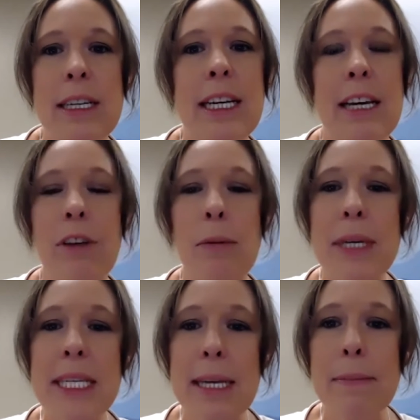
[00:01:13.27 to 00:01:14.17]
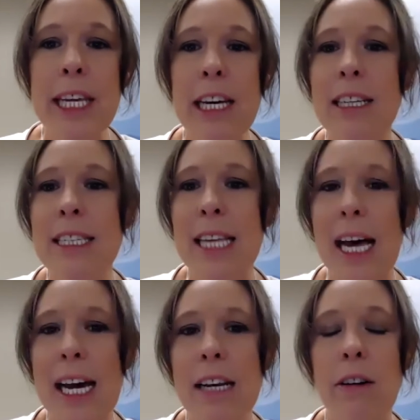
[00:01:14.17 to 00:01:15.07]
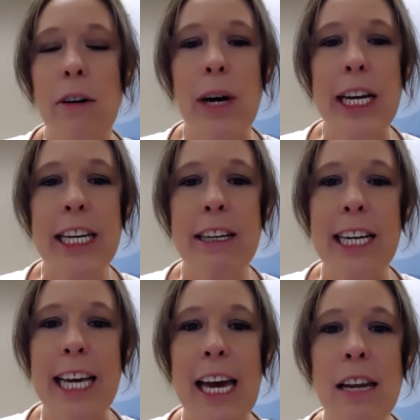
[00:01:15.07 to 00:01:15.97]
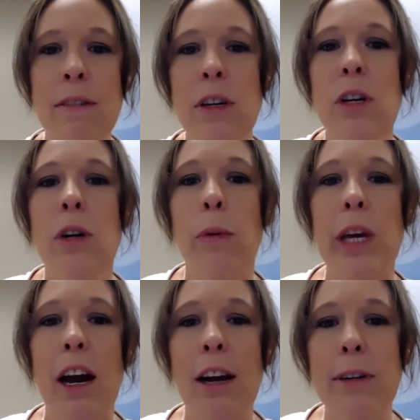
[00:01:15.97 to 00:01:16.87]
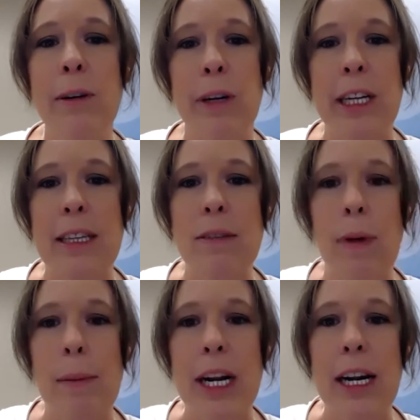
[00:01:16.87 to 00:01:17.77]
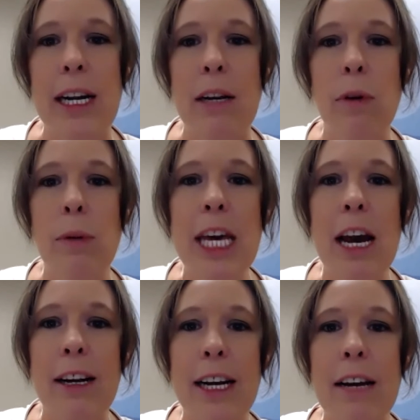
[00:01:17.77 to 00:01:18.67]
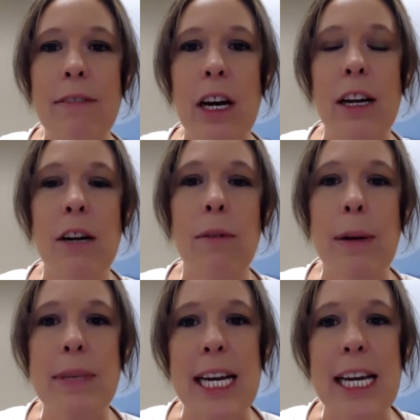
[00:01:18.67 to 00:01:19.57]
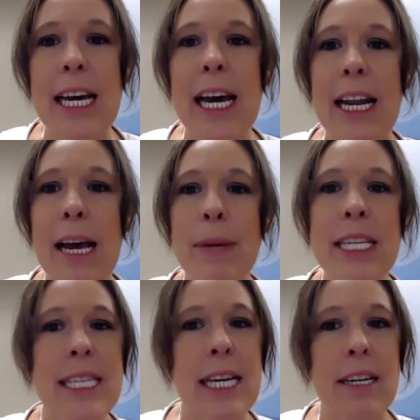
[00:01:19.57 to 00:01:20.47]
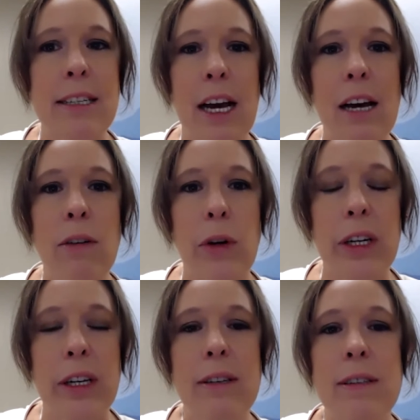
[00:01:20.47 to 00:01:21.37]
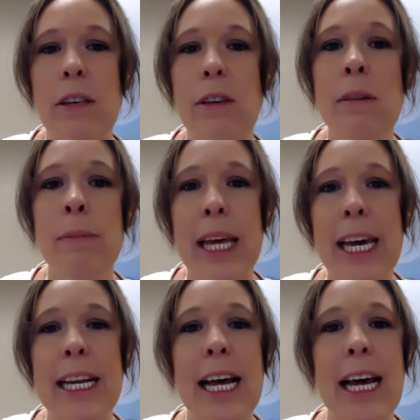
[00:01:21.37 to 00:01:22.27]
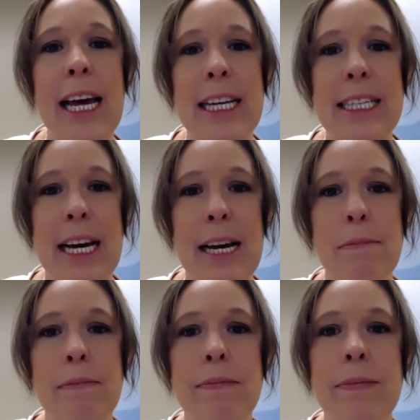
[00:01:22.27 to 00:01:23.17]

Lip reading: If you missed something on a slide or want to hear it again, we are recording this webinar and it will be archived on our website at mscenter.org so you can play it at any time.